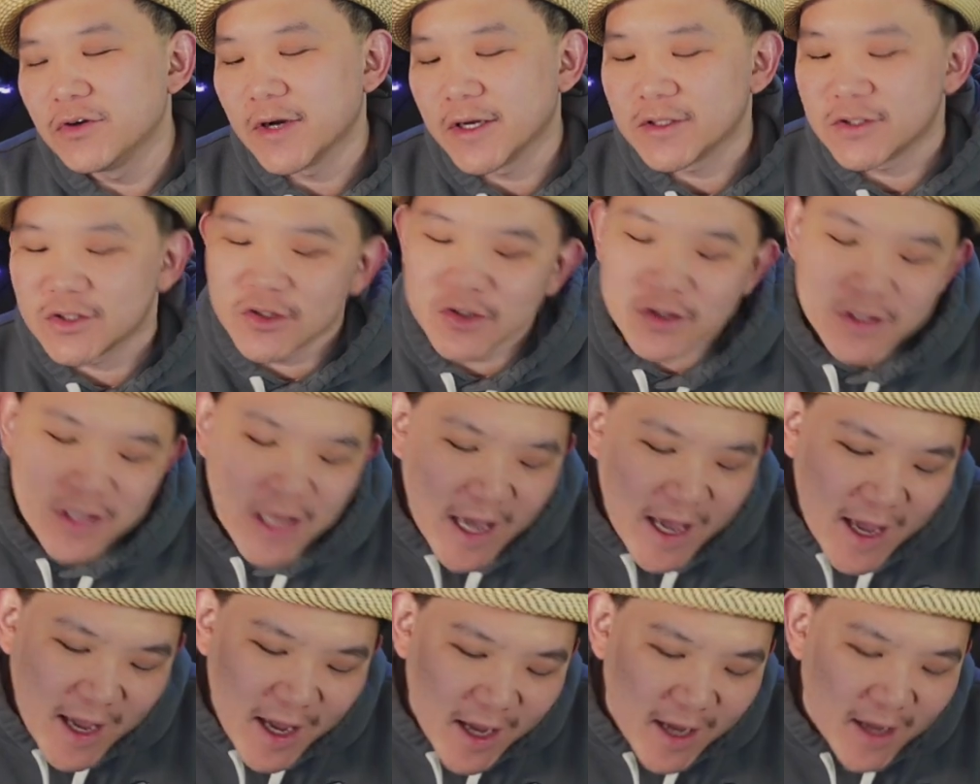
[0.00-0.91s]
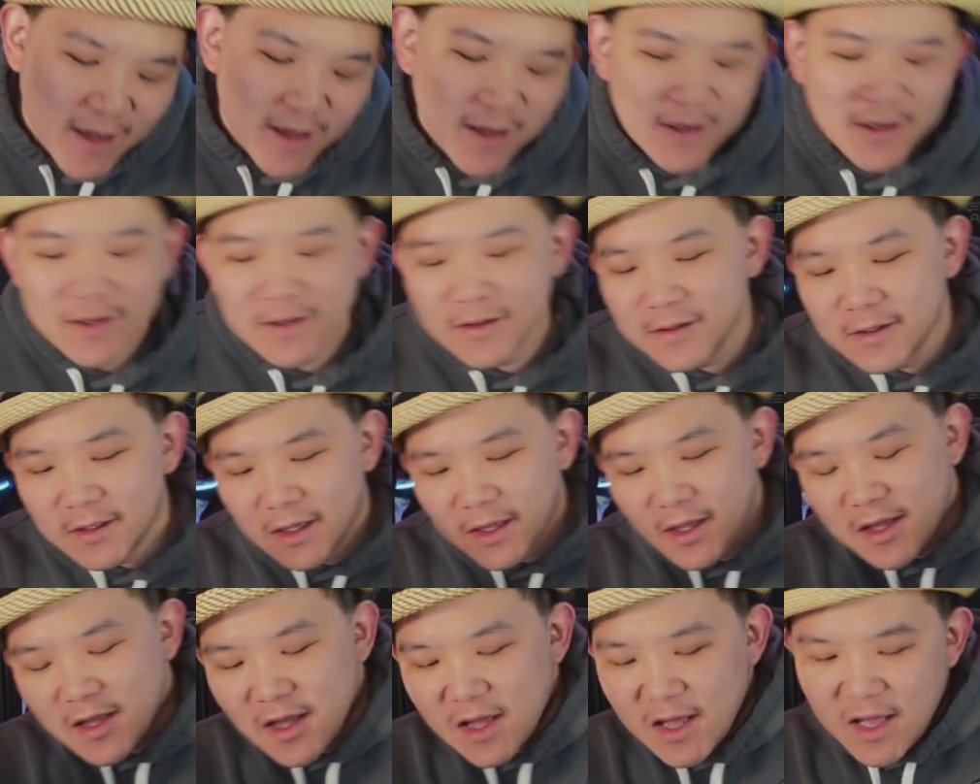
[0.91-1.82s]
And today,
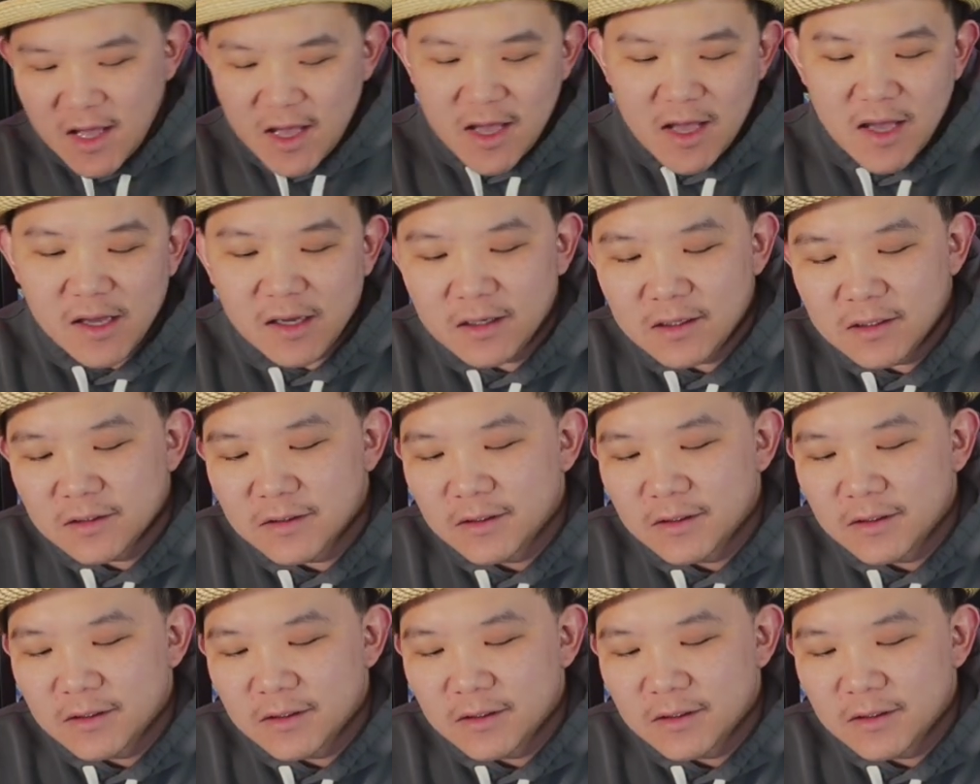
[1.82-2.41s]
eh,